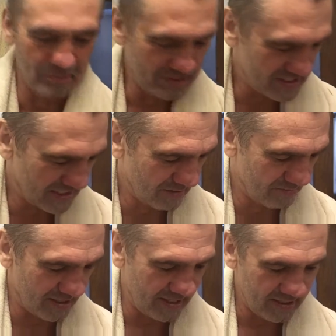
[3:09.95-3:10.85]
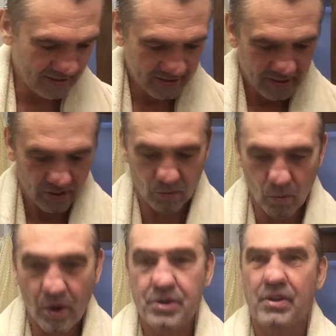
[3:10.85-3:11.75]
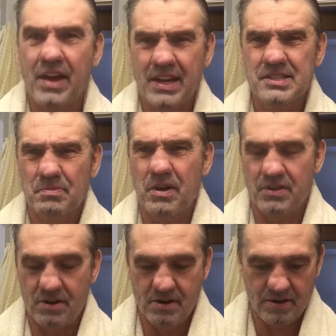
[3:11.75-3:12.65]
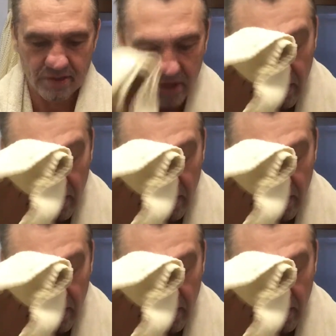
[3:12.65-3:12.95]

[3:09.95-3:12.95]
and we celebrate the wonder that is Mother Earth.